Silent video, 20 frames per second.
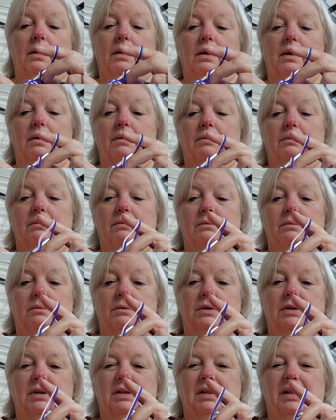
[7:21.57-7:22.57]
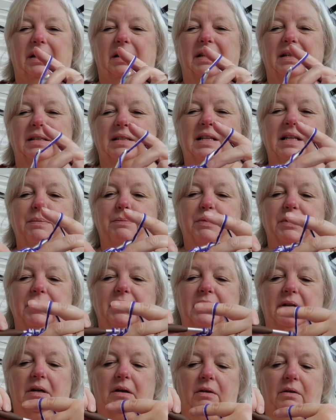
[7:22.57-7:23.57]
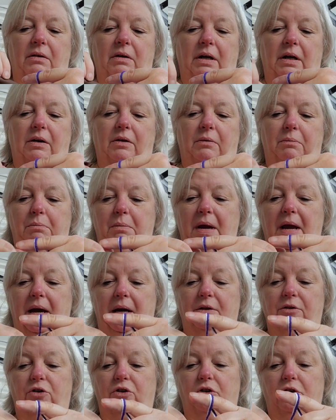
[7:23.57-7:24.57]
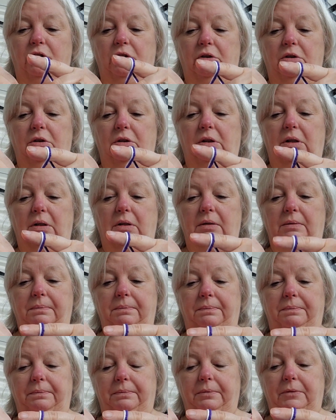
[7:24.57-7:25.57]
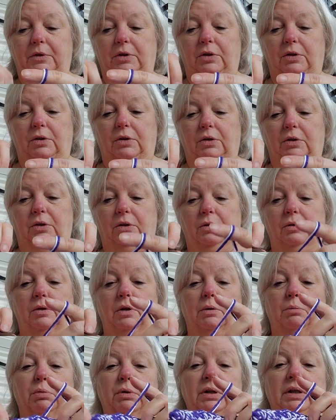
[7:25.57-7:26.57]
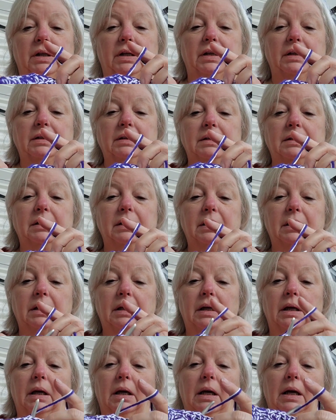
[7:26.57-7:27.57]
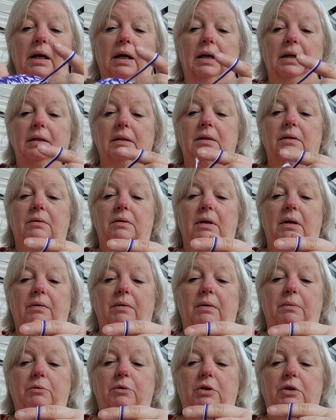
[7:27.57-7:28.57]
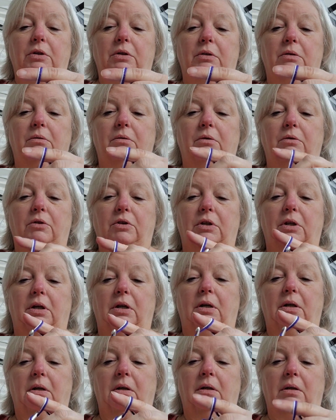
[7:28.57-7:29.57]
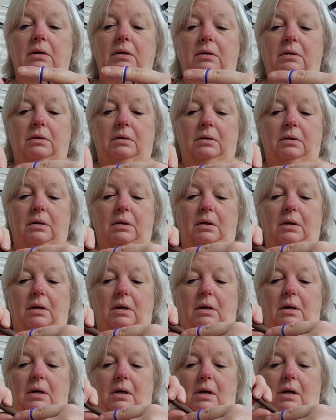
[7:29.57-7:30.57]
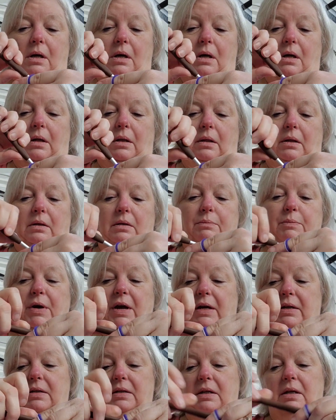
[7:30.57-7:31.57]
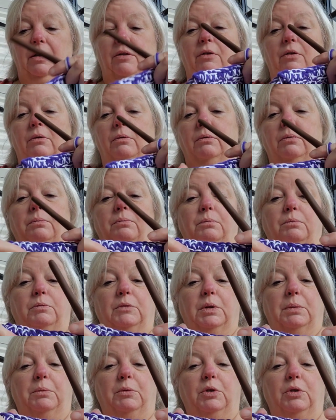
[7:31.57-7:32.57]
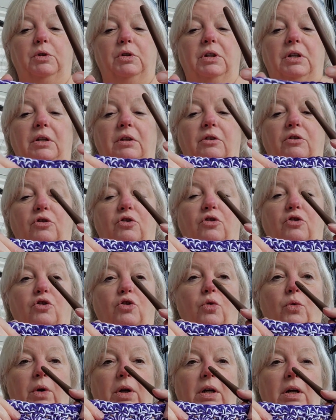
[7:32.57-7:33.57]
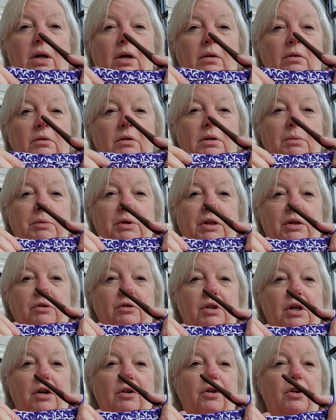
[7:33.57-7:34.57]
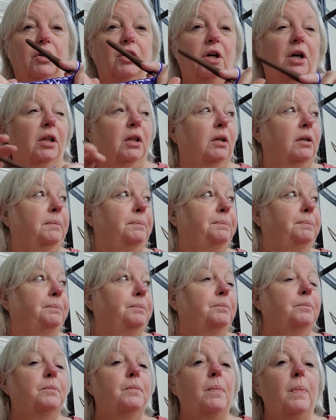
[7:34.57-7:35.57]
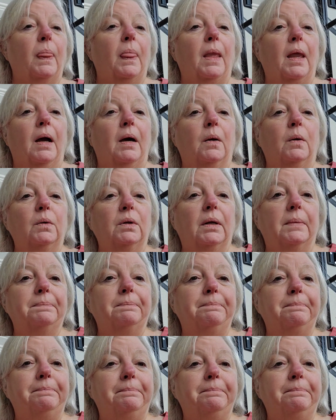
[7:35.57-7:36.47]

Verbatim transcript: that was like the deepest color I could match um, to their blankets. So now I'm just crocheting these bags together and I'm using the join color to be their darker color. Well, nice.